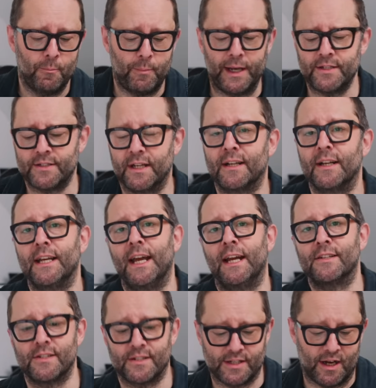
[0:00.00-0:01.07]
Basically,
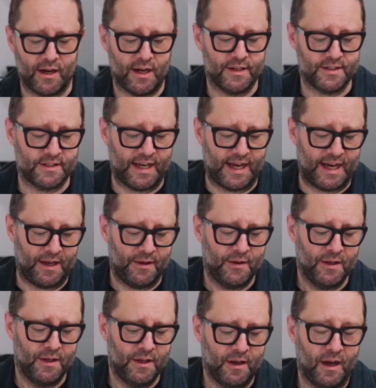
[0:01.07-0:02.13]
it starts at,
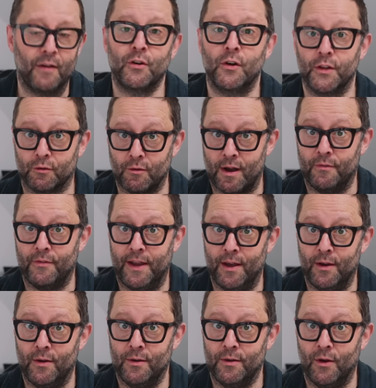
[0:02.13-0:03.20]
I've got the graph
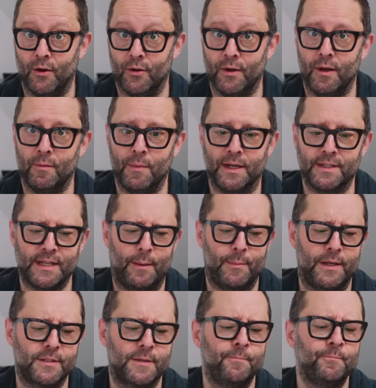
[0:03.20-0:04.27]
here on my tablet.